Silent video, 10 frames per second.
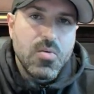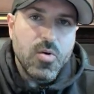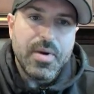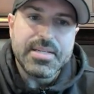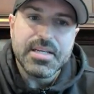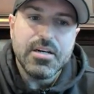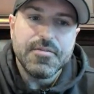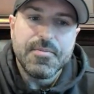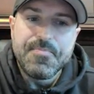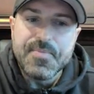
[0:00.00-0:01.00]
where
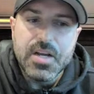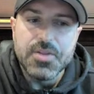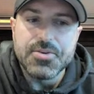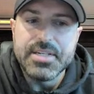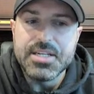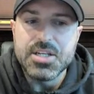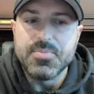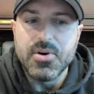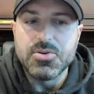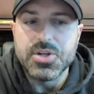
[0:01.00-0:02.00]
myself, other
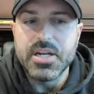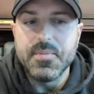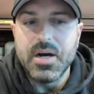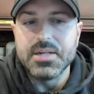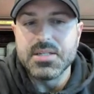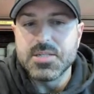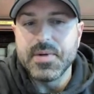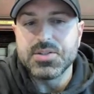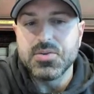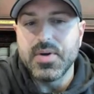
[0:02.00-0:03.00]
TTG Pro trading mods, and
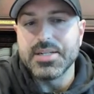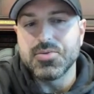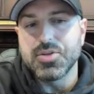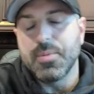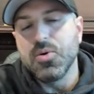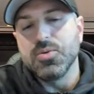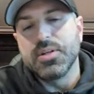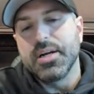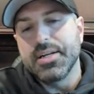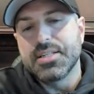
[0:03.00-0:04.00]
special guests will drop
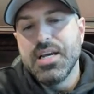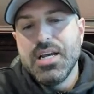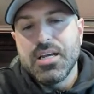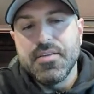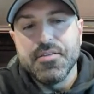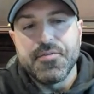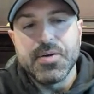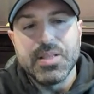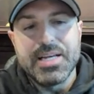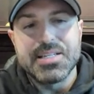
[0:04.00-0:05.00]
golden nuggets, give you
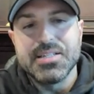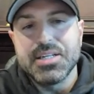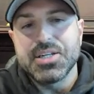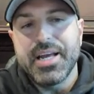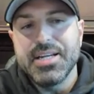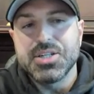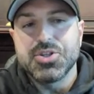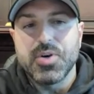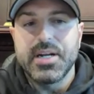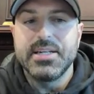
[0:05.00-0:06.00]
free lessons, education,
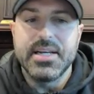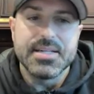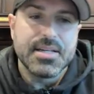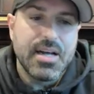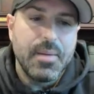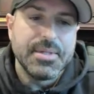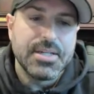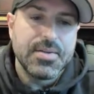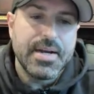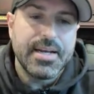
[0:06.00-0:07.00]
trade ideas, and
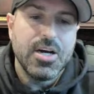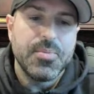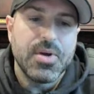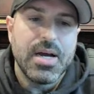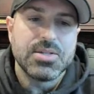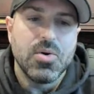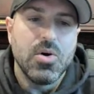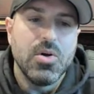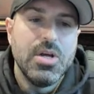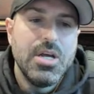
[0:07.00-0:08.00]
commentary that can help you guys
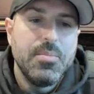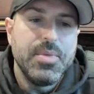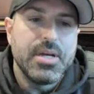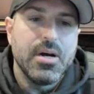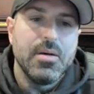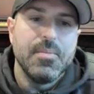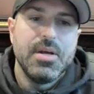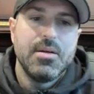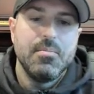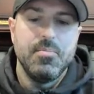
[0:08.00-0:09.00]
all
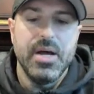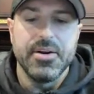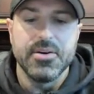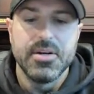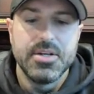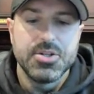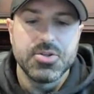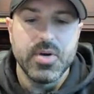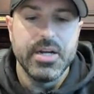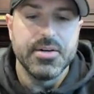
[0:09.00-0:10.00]
become better
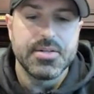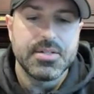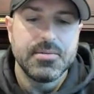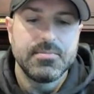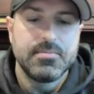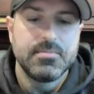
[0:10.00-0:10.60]
traders.